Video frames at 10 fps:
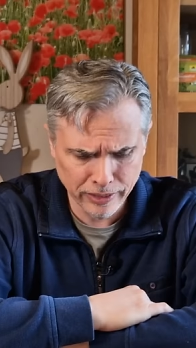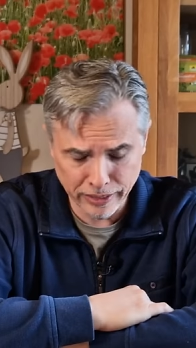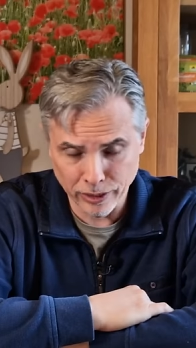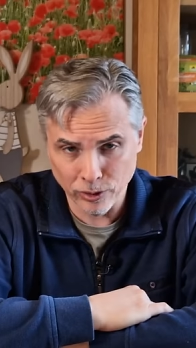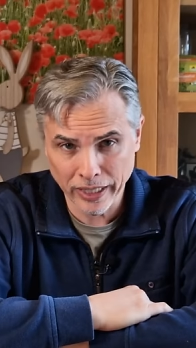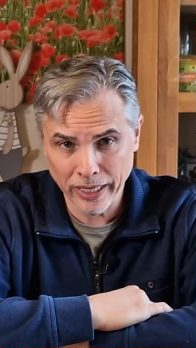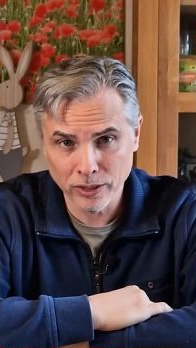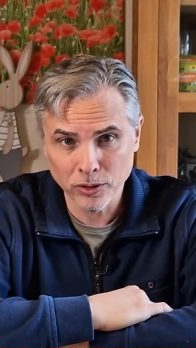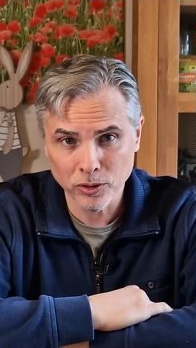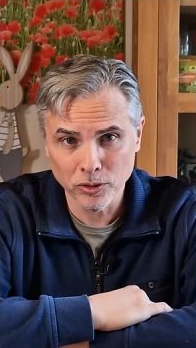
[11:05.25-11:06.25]
and the only
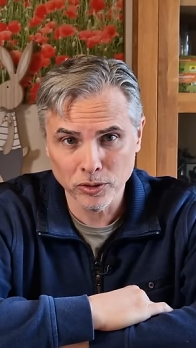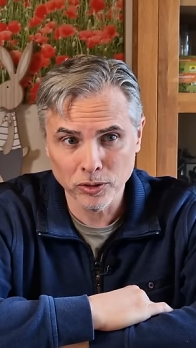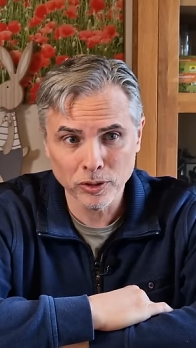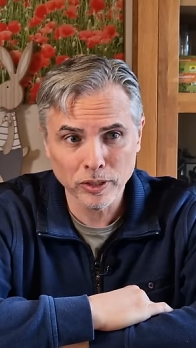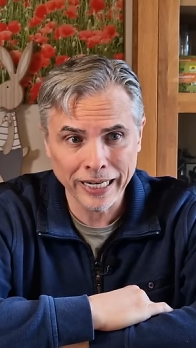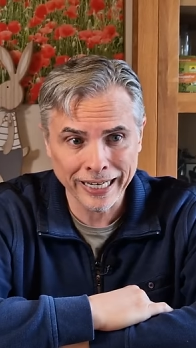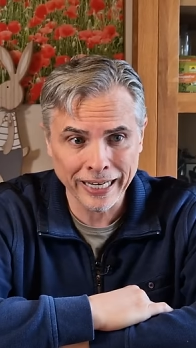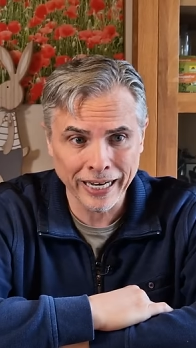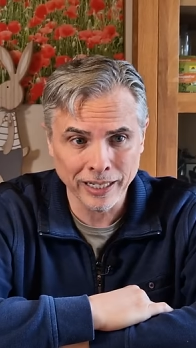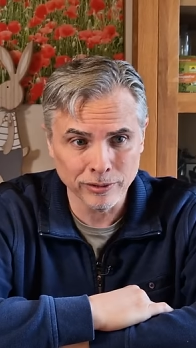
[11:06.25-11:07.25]
answer I
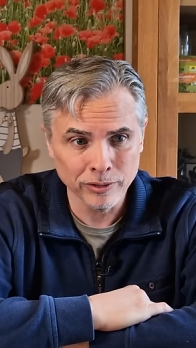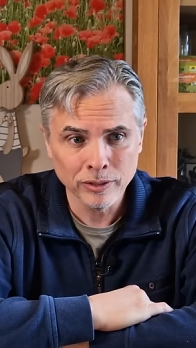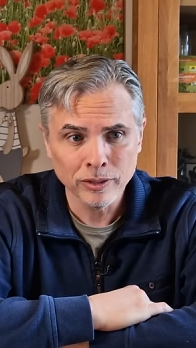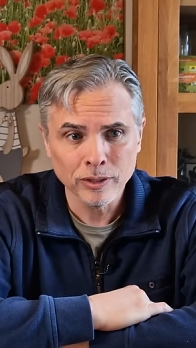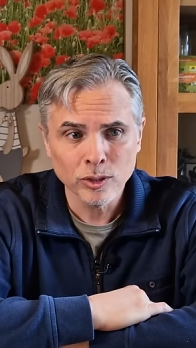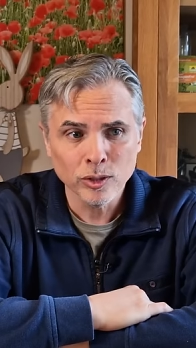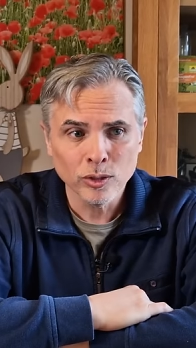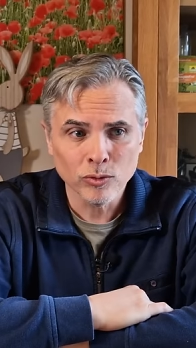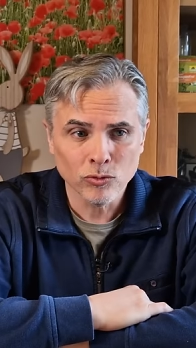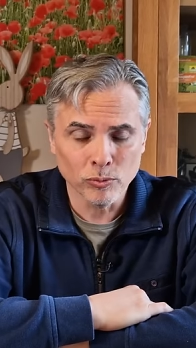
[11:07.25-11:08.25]
got
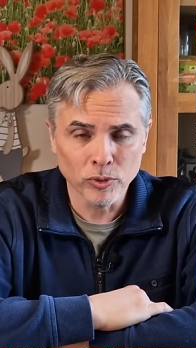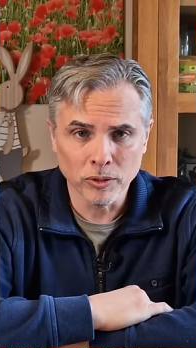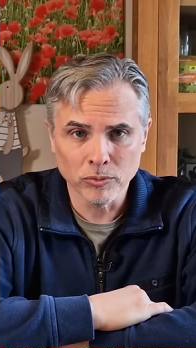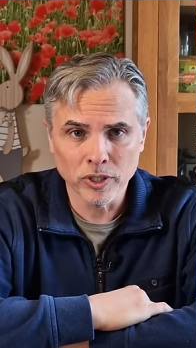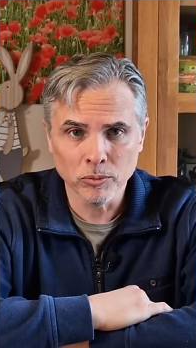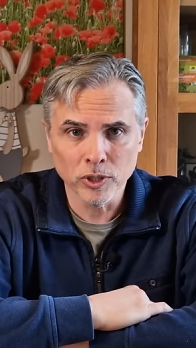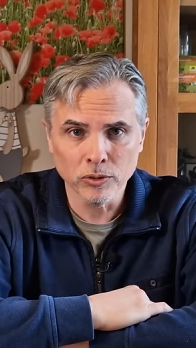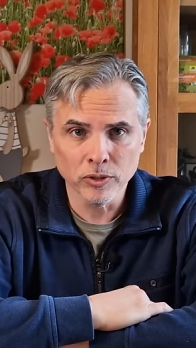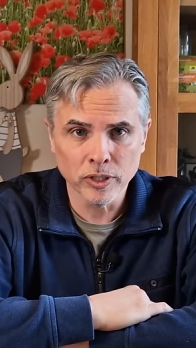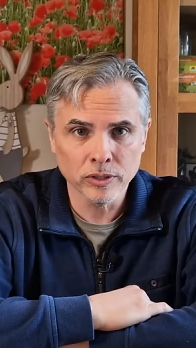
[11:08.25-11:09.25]
from
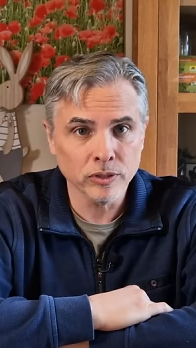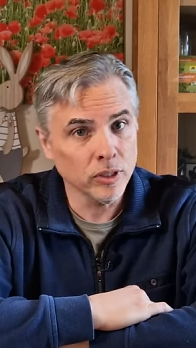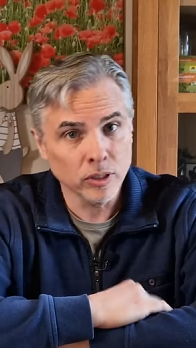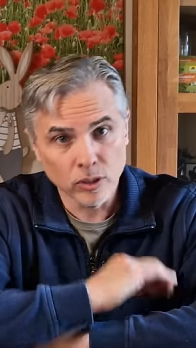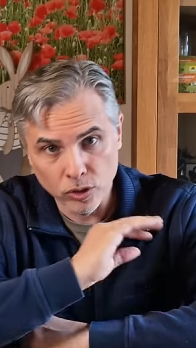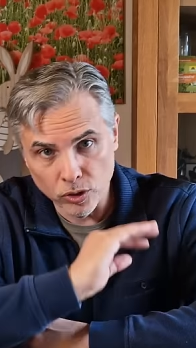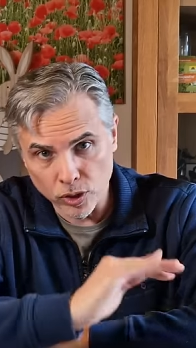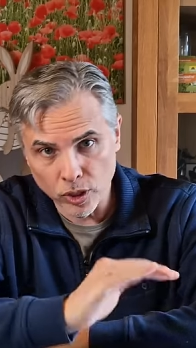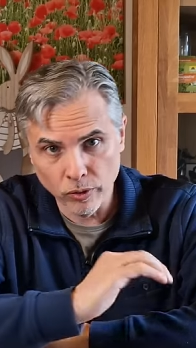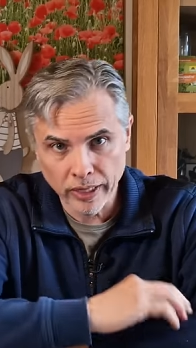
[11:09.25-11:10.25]
BMW is
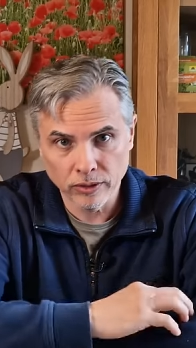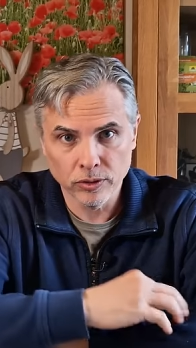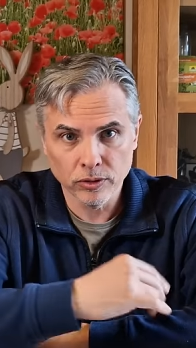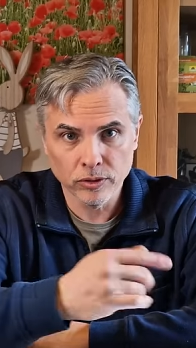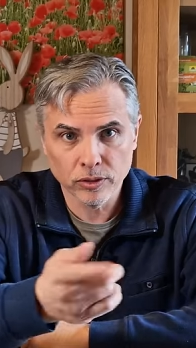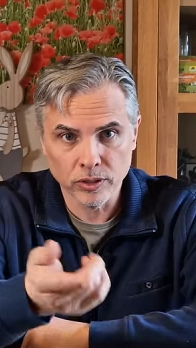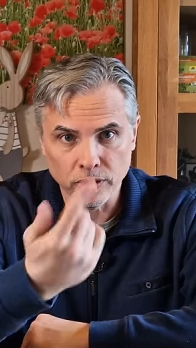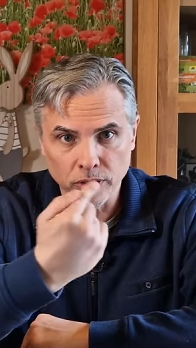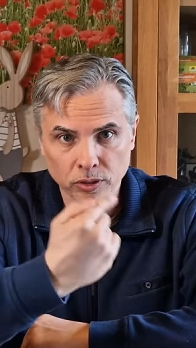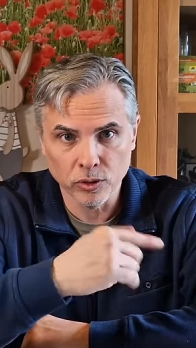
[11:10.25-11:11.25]
no answer.
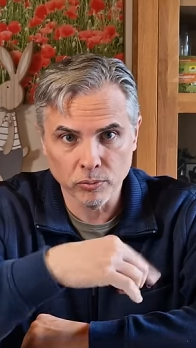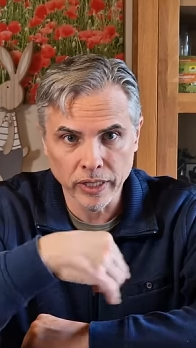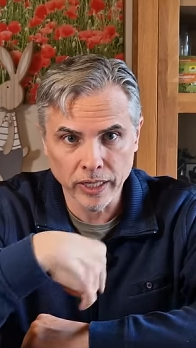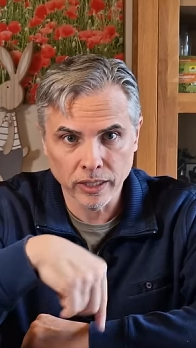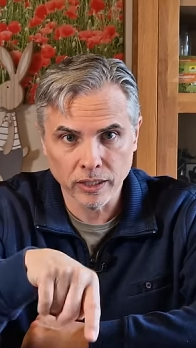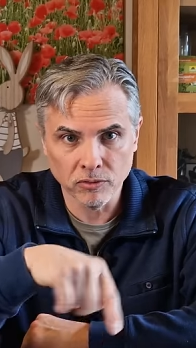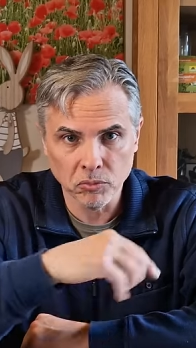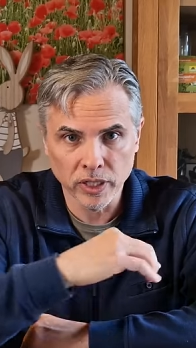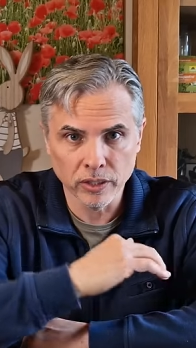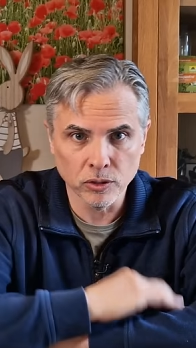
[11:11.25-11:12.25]
Send the unit back, give
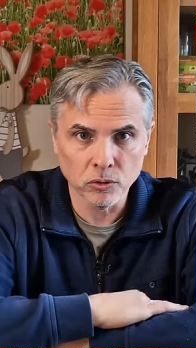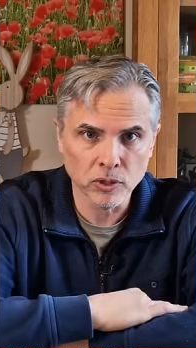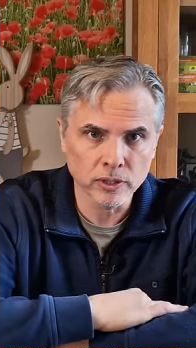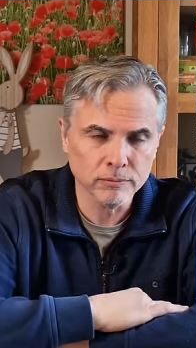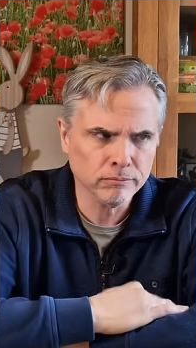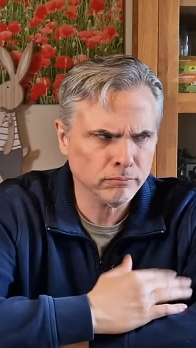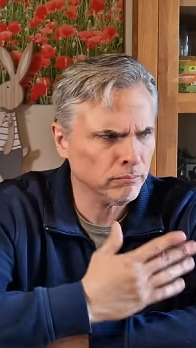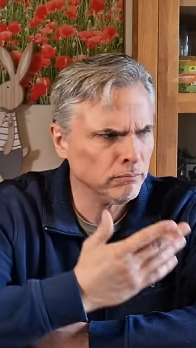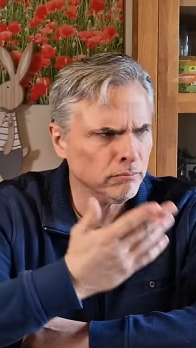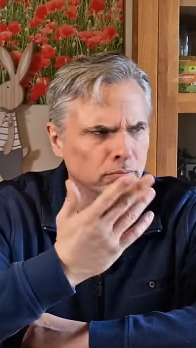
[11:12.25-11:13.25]
me a new one.
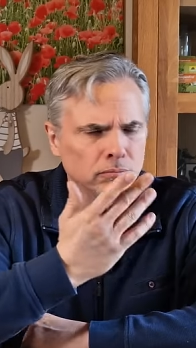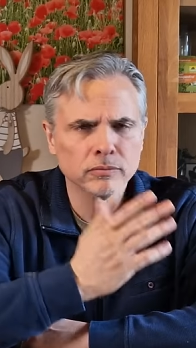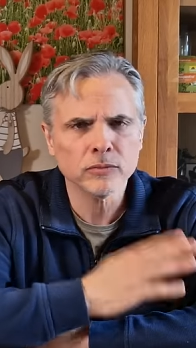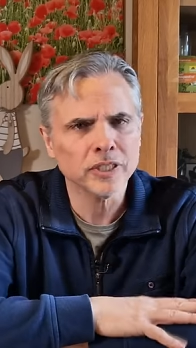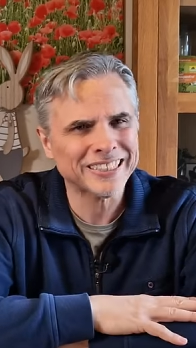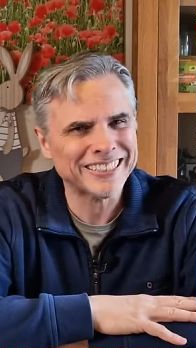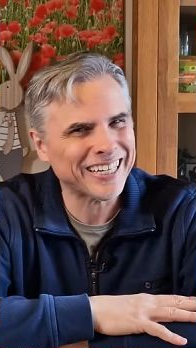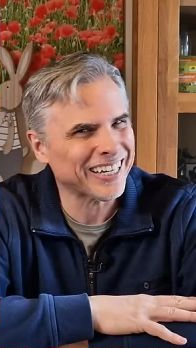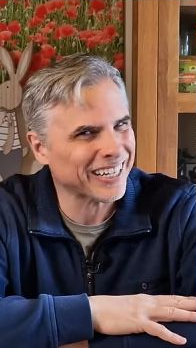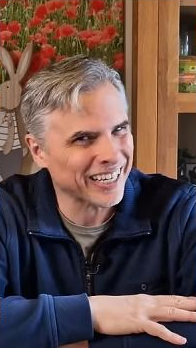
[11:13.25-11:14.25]
That's
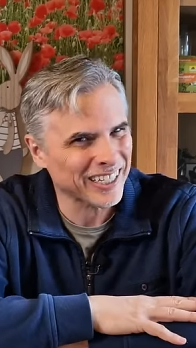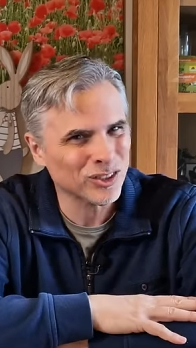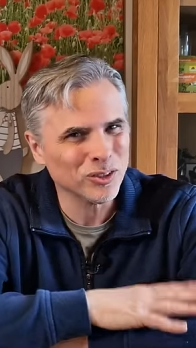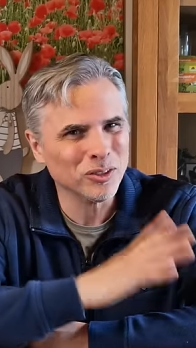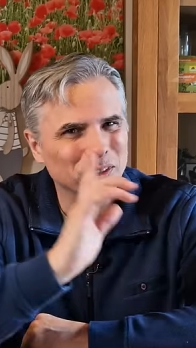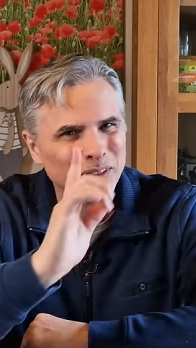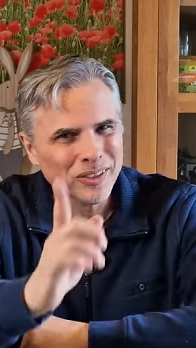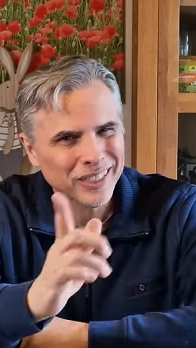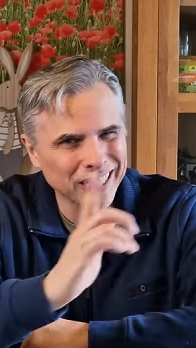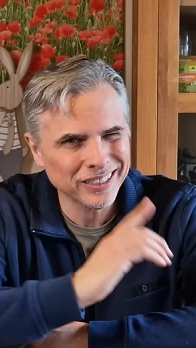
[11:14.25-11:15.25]
not an answer.
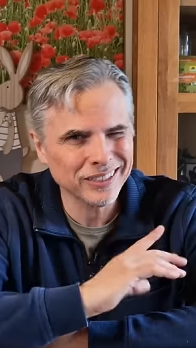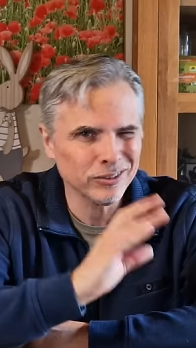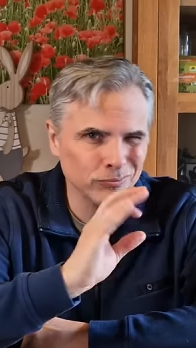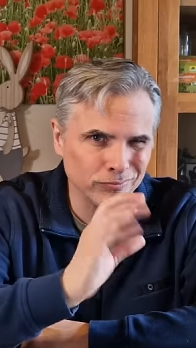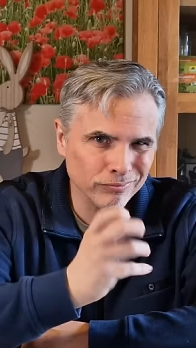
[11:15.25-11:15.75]
That's